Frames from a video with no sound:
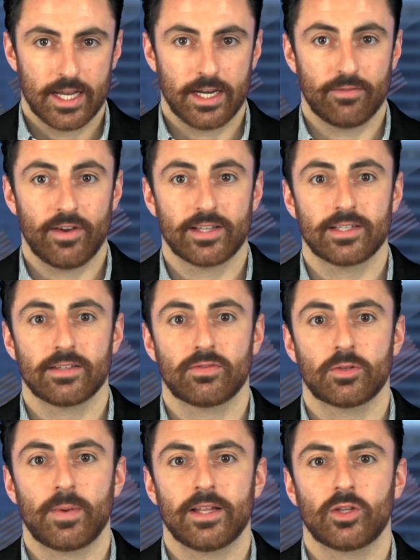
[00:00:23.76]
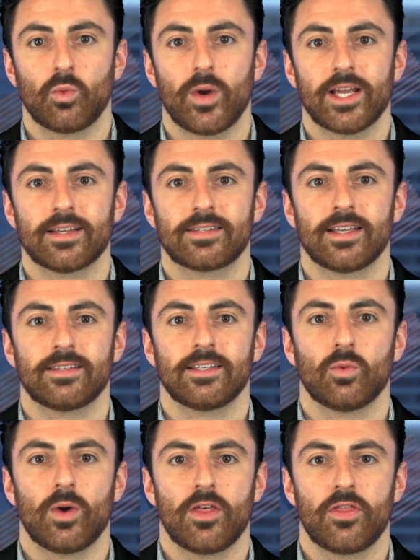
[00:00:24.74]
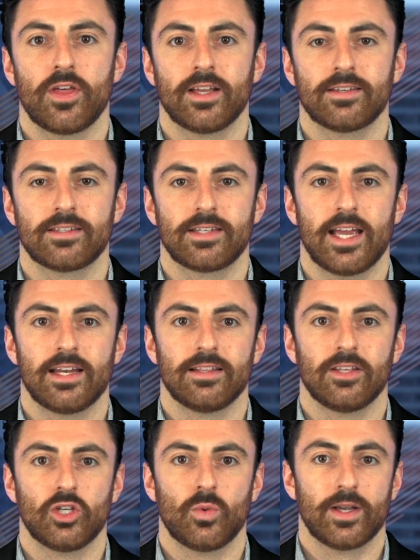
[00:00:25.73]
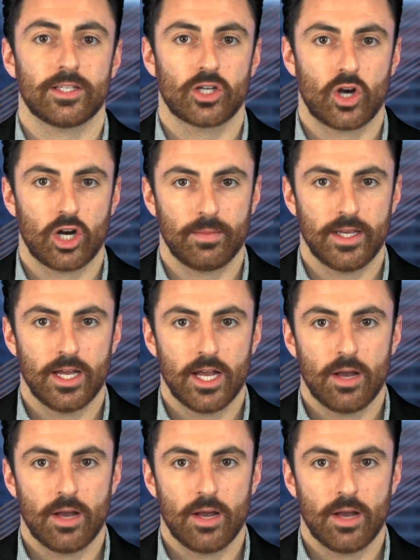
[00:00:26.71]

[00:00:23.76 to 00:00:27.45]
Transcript: Investors have spent the week assessing where things stand in the US economy,